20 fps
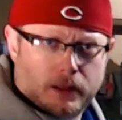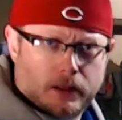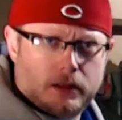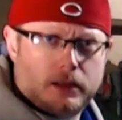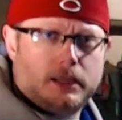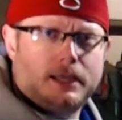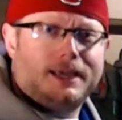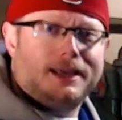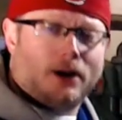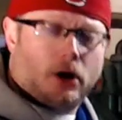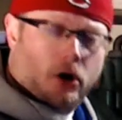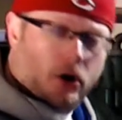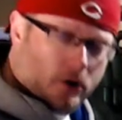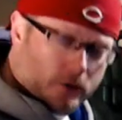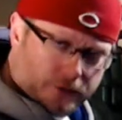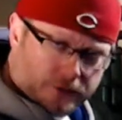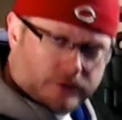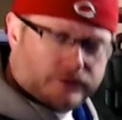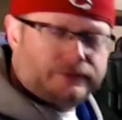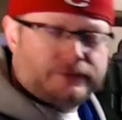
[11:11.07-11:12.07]
it
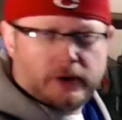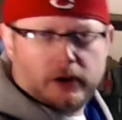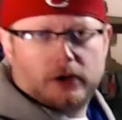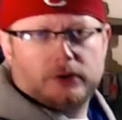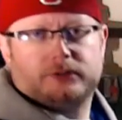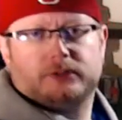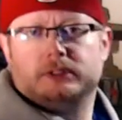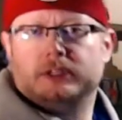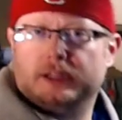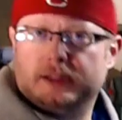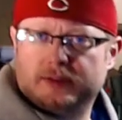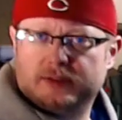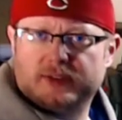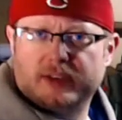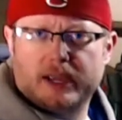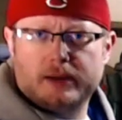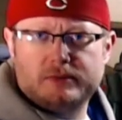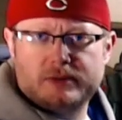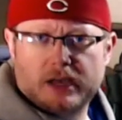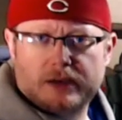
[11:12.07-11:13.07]
also falls into the
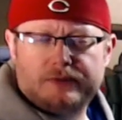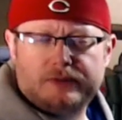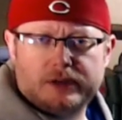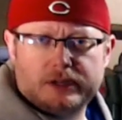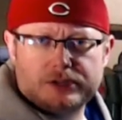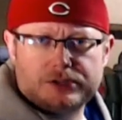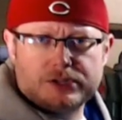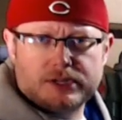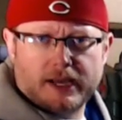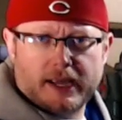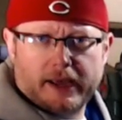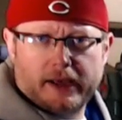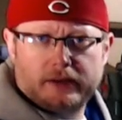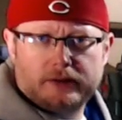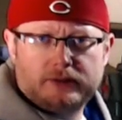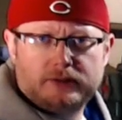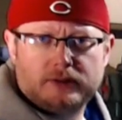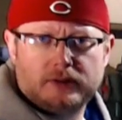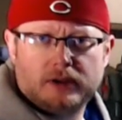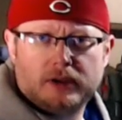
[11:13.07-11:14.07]
same definition
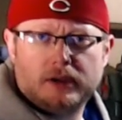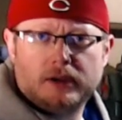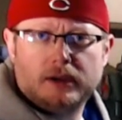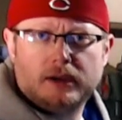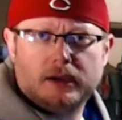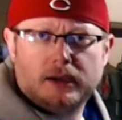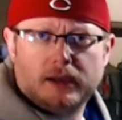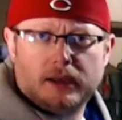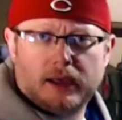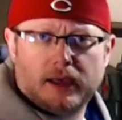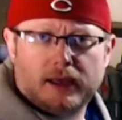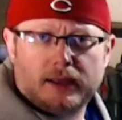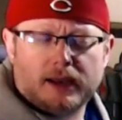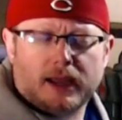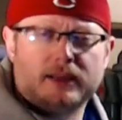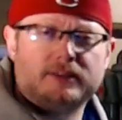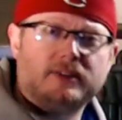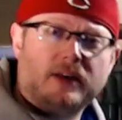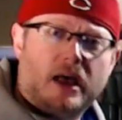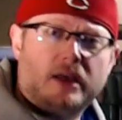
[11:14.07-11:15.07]
as an
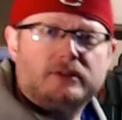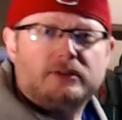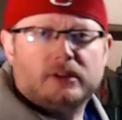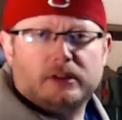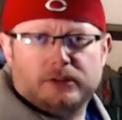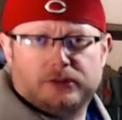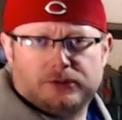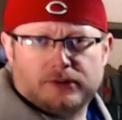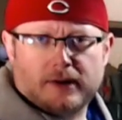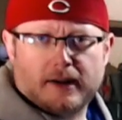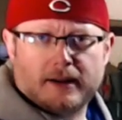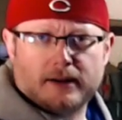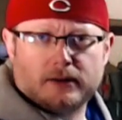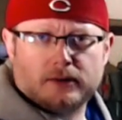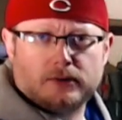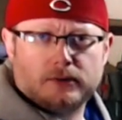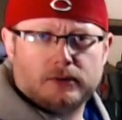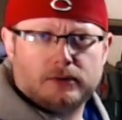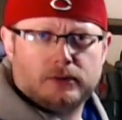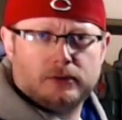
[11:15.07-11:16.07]
isosceles
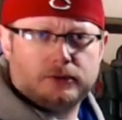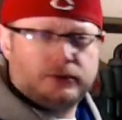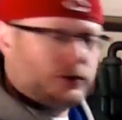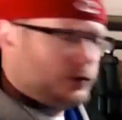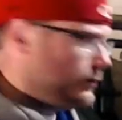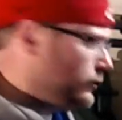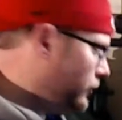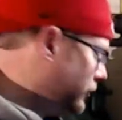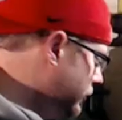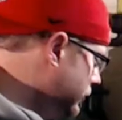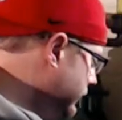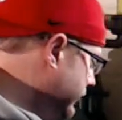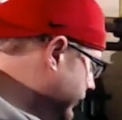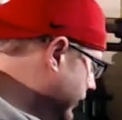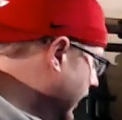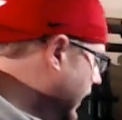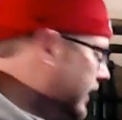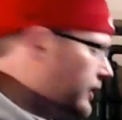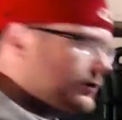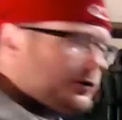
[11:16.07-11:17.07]
triangle. So two
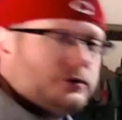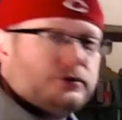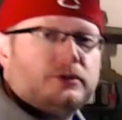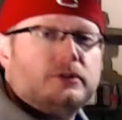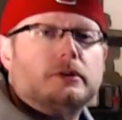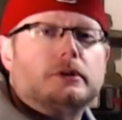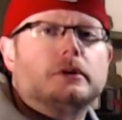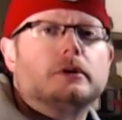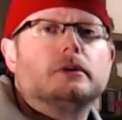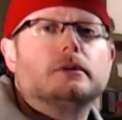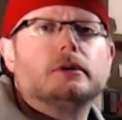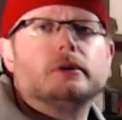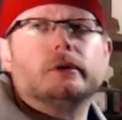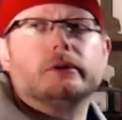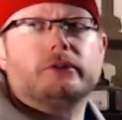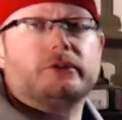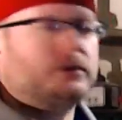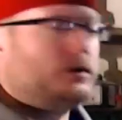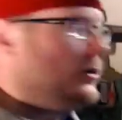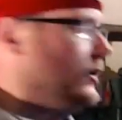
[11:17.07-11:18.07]
sides are still
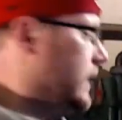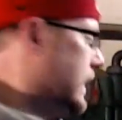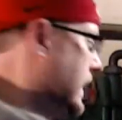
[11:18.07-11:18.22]
congruent. So